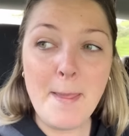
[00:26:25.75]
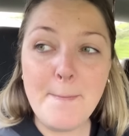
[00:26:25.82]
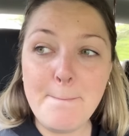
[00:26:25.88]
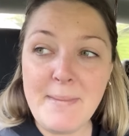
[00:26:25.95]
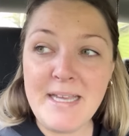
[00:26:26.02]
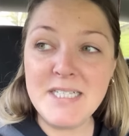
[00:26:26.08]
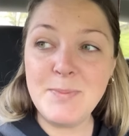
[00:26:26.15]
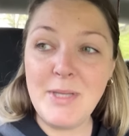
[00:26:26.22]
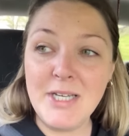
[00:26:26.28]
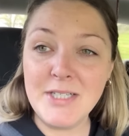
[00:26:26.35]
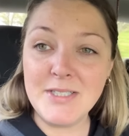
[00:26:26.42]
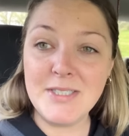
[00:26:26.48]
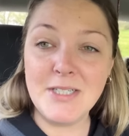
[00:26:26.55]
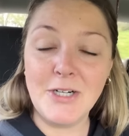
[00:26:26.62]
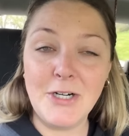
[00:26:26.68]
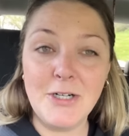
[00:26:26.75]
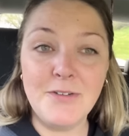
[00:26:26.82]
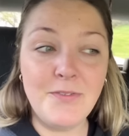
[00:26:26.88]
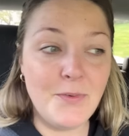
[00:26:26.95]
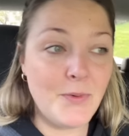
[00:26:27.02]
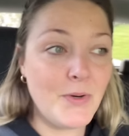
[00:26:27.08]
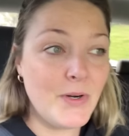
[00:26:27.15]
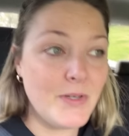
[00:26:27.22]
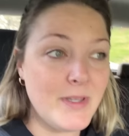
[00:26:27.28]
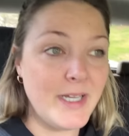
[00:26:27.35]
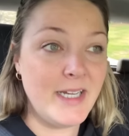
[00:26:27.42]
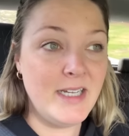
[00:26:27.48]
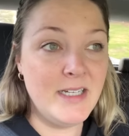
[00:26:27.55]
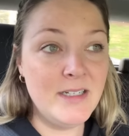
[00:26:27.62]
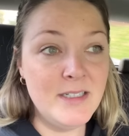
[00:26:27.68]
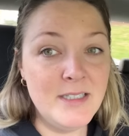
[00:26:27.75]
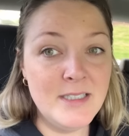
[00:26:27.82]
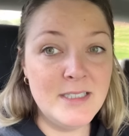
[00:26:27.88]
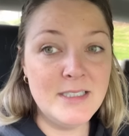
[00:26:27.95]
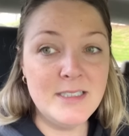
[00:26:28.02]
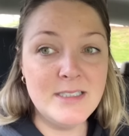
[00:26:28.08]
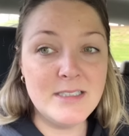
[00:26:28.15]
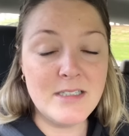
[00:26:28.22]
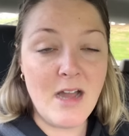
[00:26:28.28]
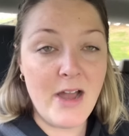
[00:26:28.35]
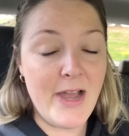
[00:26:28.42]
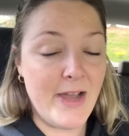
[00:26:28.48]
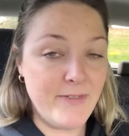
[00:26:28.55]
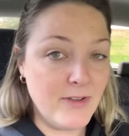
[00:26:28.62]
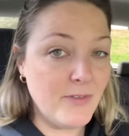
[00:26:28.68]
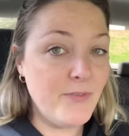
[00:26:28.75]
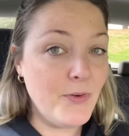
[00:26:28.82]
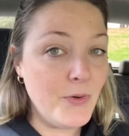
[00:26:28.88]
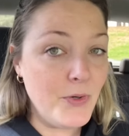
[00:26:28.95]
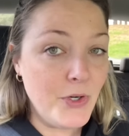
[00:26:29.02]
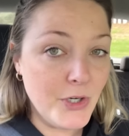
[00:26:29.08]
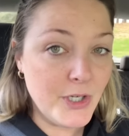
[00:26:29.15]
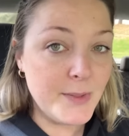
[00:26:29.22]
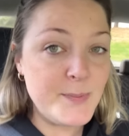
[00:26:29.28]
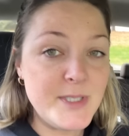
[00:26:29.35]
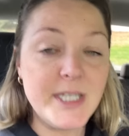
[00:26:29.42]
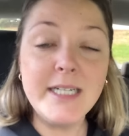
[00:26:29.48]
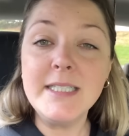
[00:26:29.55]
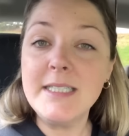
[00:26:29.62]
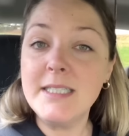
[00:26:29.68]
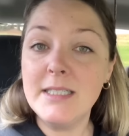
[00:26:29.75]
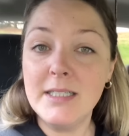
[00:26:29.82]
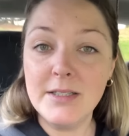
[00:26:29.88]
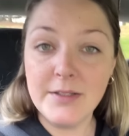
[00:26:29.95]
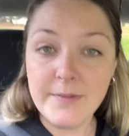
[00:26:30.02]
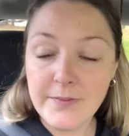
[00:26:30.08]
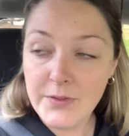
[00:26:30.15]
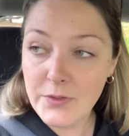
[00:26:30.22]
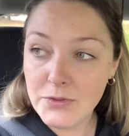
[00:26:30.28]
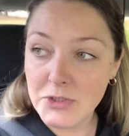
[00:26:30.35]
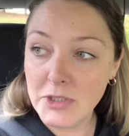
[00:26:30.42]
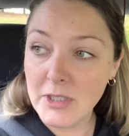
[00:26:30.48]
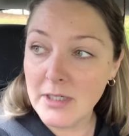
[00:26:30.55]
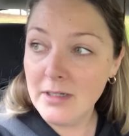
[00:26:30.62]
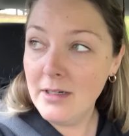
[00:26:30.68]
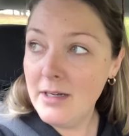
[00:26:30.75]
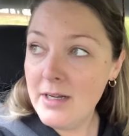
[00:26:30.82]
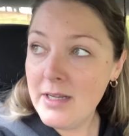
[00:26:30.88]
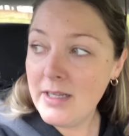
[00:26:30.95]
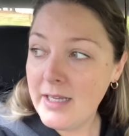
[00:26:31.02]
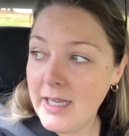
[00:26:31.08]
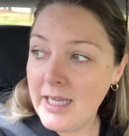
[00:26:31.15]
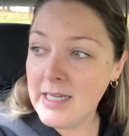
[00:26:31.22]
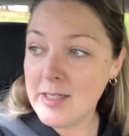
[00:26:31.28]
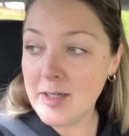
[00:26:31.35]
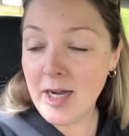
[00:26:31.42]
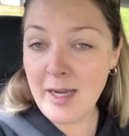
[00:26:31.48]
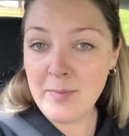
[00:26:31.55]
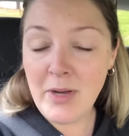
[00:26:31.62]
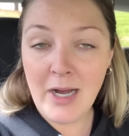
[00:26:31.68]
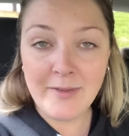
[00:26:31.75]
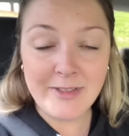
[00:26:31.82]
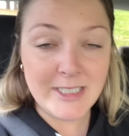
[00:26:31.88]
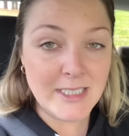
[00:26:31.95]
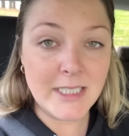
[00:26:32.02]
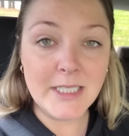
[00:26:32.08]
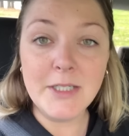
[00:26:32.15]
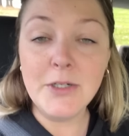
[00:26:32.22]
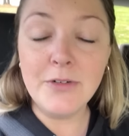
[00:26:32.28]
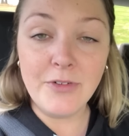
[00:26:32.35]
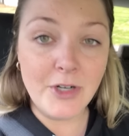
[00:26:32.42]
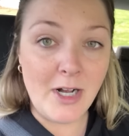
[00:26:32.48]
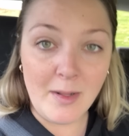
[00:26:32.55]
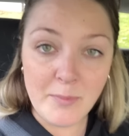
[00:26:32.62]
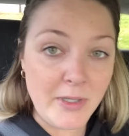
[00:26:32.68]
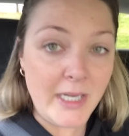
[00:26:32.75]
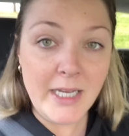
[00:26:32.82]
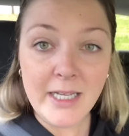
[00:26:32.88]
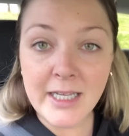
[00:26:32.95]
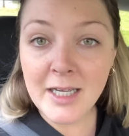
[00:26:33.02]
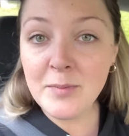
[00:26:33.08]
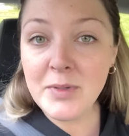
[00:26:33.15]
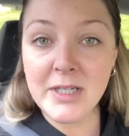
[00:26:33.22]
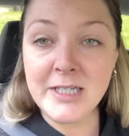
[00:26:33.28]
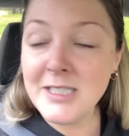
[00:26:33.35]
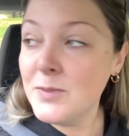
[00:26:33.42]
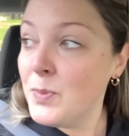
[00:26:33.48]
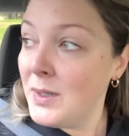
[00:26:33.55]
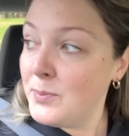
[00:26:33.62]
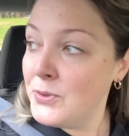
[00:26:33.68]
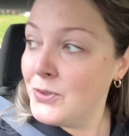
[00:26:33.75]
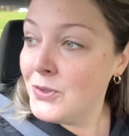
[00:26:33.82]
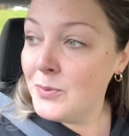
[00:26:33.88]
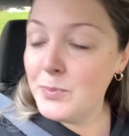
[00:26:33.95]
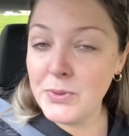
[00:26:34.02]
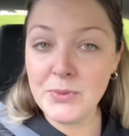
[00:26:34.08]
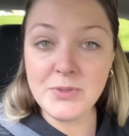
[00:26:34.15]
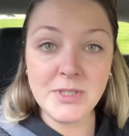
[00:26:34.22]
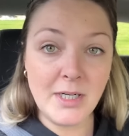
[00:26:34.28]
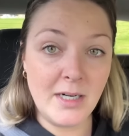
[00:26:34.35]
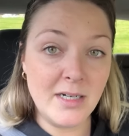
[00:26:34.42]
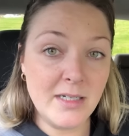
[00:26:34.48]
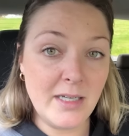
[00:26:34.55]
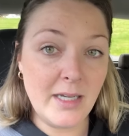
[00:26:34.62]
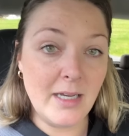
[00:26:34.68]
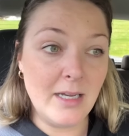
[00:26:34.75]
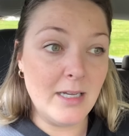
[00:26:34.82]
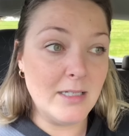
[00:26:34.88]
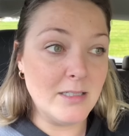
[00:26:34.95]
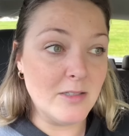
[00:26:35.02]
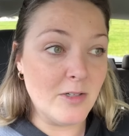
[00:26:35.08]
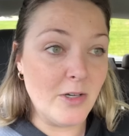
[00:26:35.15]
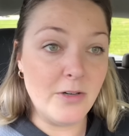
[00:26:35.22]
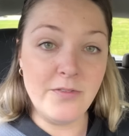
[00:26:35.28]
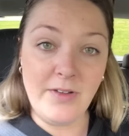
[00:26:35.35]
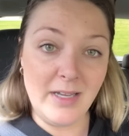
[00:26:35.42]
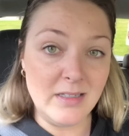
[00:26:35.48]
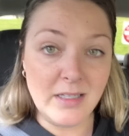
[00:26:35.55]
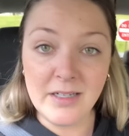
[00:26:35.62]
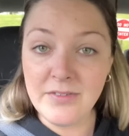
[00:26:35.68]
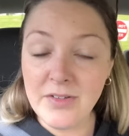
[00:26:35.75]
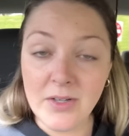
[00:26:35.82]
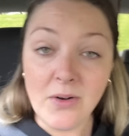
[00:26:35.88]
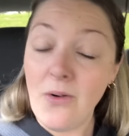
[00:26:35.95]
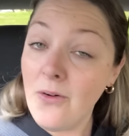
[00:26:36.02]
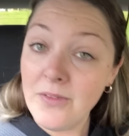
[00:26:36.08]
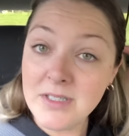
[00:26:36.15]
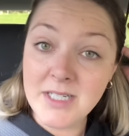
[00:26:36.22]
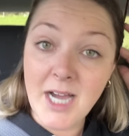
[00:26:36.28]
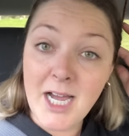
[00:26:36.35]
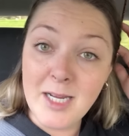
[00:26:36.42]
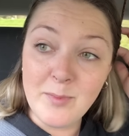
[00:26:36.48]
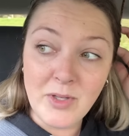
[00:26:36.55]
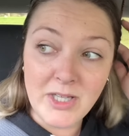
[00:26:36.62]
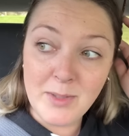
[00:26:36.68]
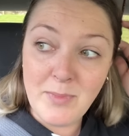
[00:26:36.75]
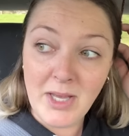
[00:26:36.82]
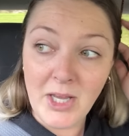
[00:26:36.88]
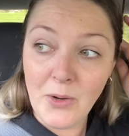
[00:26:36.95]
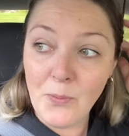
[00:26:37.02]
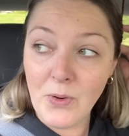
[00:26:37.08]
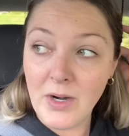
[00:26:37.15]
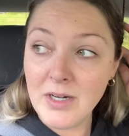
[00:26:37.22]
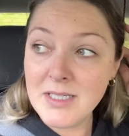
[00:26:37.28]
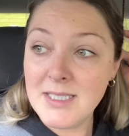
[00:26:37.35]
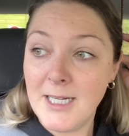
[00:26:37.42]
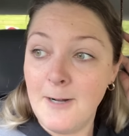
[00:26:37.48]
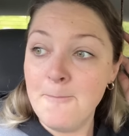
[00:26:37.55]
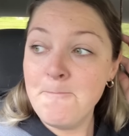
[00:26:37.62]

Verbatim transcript: makes me concerned for like not having full hookup sites in the future. And I'm obviously overcomplicating it because people boondock and go van lifing all the time and they make it work. So,